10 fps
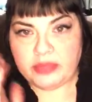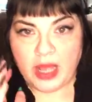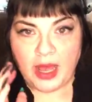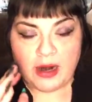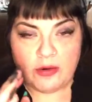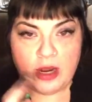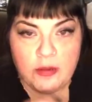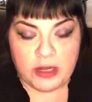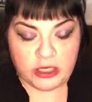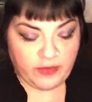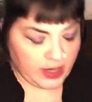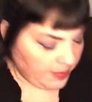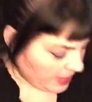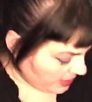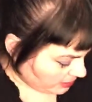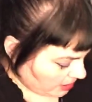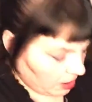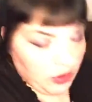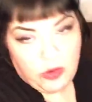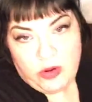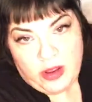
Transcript: I don't know much of anybody, so